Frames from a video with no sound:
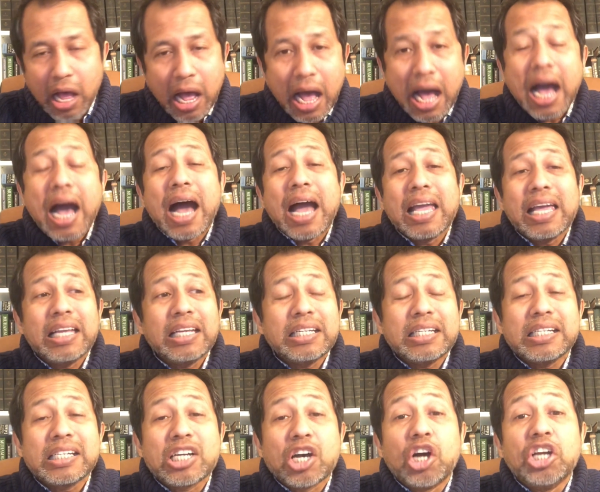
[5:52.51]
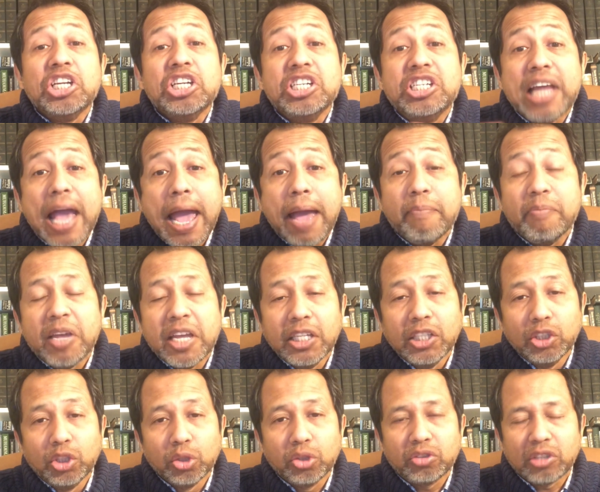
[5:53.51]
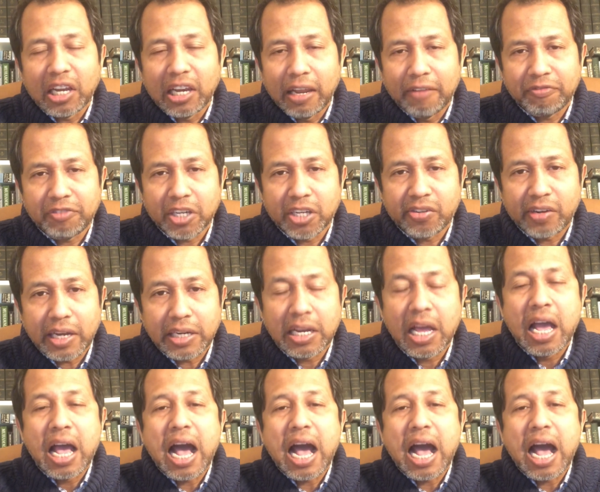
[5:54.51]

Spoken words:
I condemn Hindutva left and right.